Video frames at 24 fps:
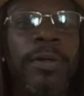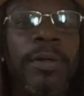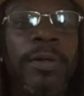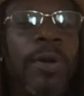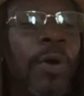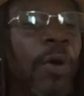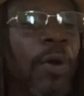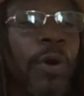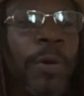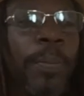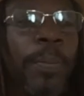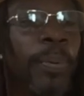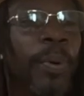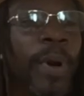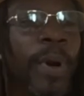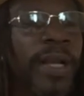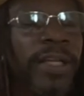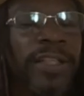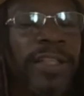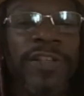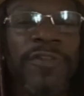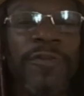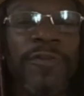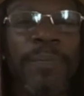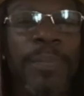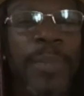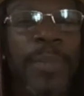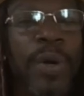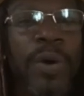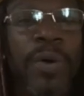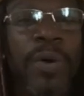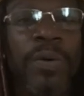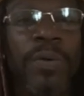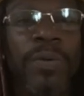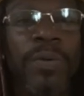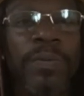You know, the price of
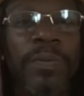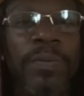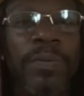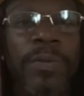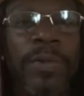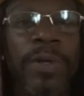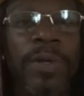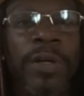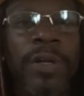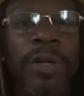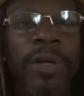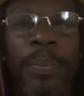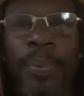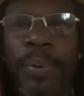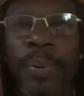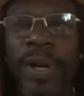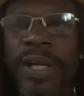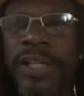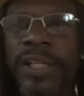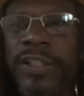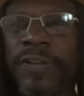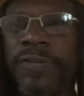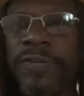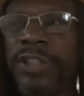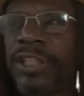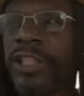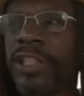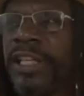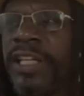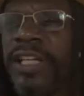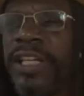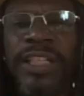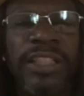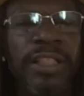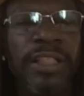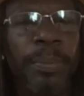milk, the price of
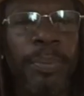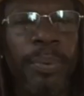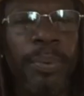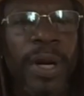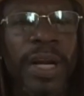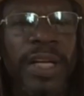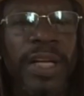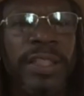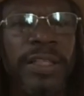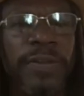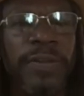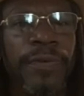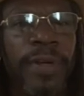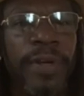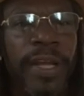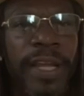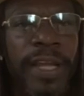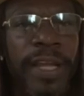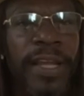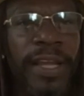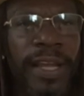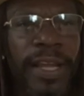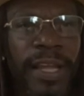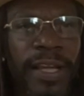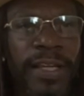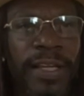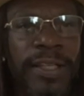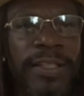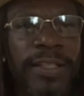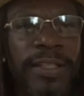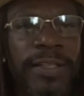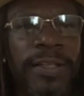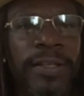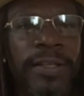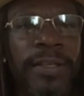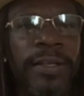cheese, the price of
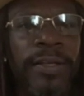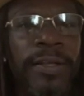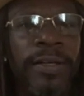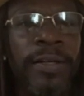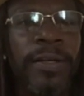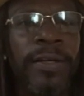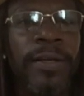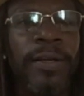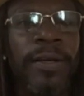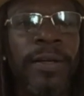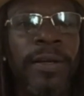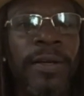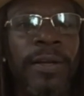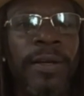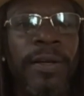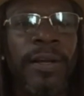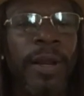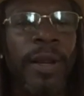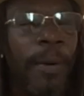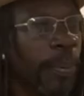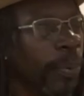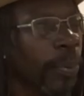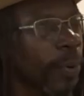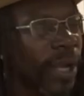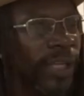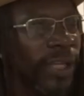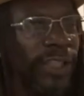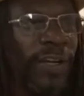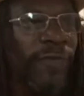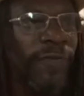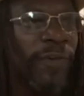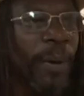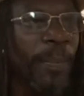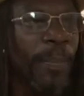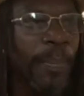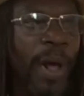eggs, the
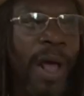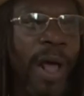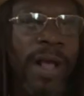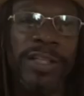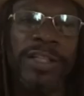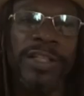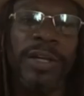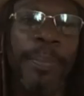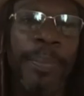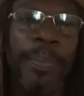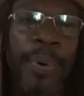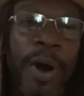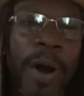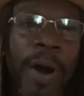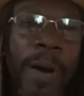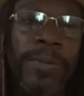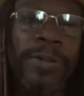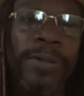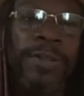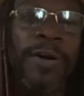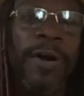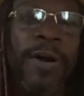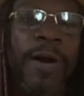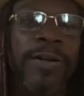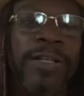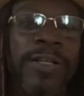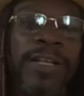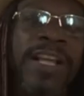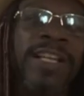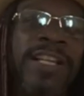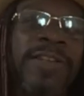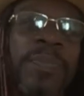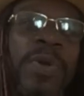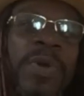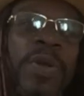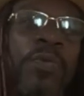price of a box of Pop-Tarts.
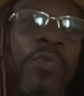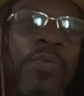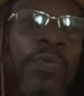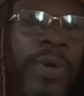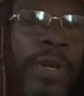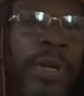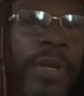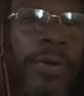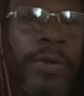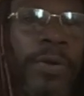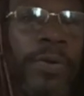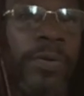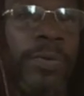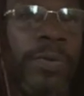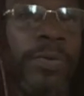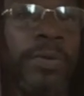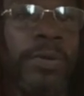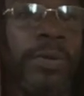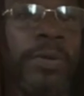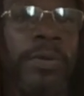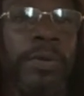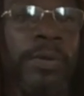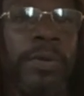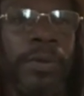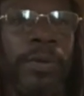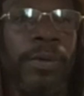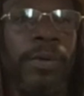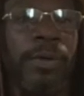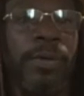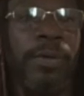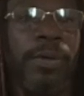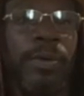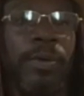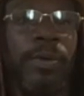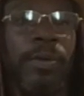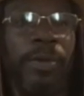Let's be real.
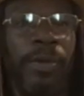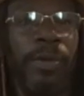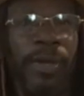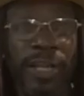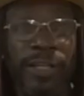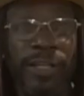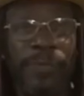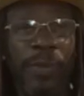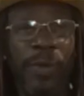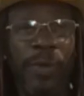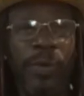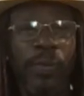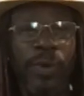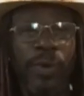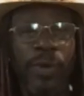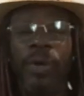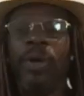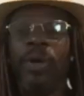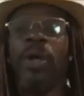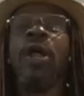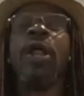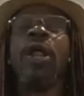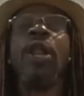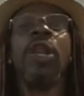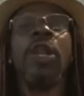Let's be real.